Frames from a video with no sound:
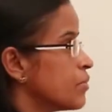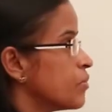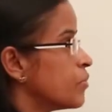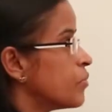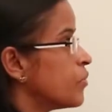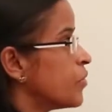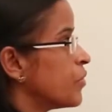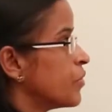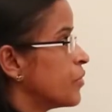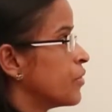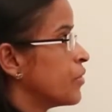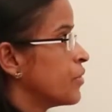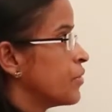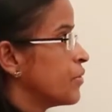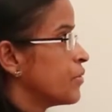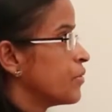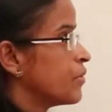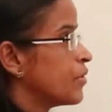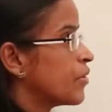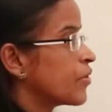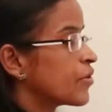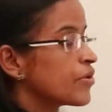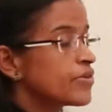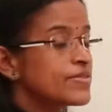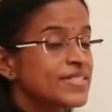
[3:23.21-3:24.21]

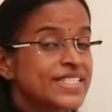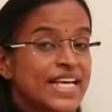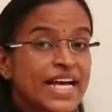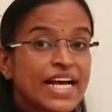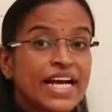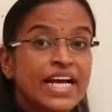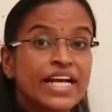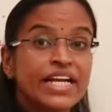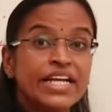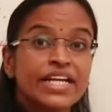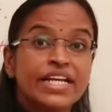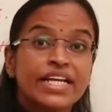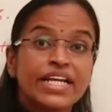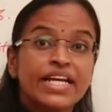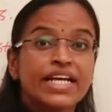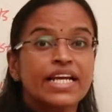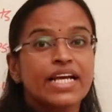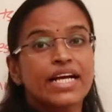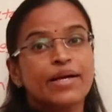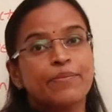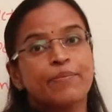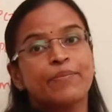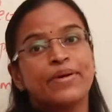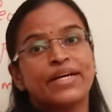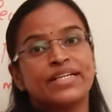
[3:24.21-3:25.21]
lot of
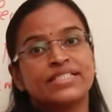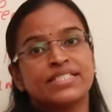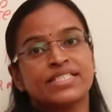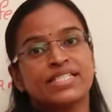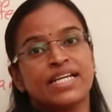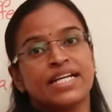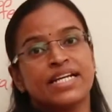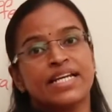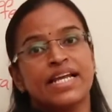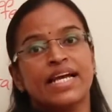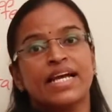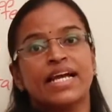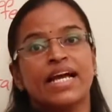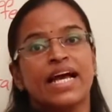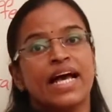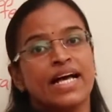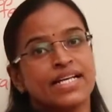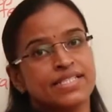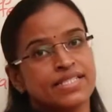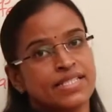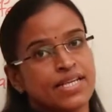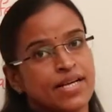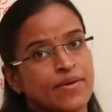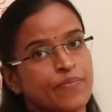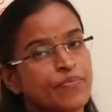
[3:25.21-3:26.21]
secondary pest attack
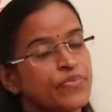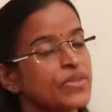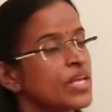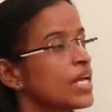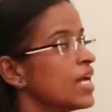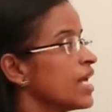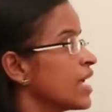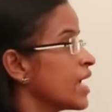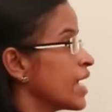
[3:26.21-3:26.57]
has come.